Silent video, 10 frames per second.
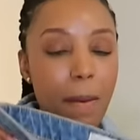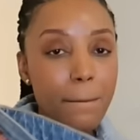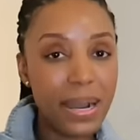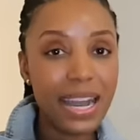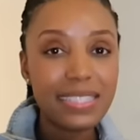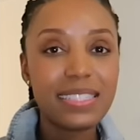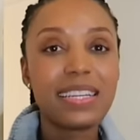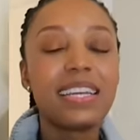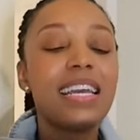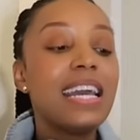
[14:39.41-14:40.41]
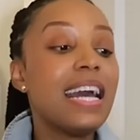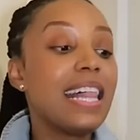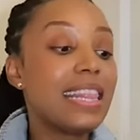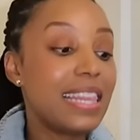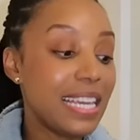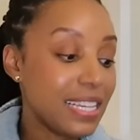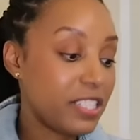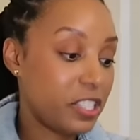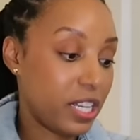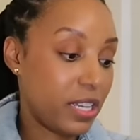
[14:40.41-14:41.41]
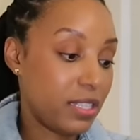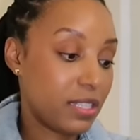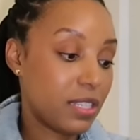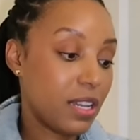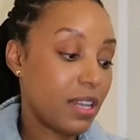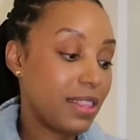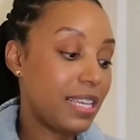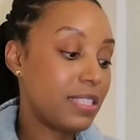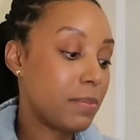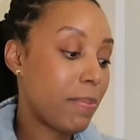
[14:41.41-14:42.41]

But these jeans, these